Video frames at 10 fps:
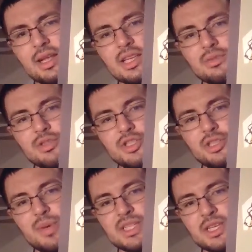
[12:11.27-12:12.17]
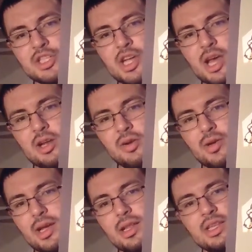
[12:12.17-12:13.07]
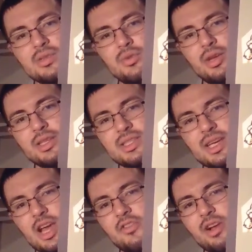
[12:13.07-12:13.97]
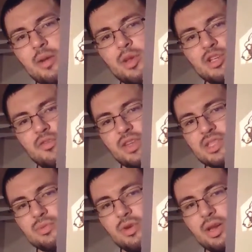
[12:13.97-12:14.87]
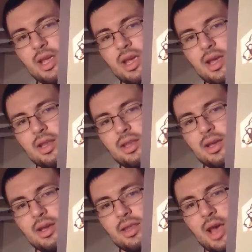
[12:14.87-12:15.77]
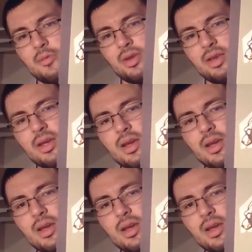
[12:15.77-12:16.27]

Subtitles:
This one's just basically a shadow, and this one is kind of a combination of this one and that one.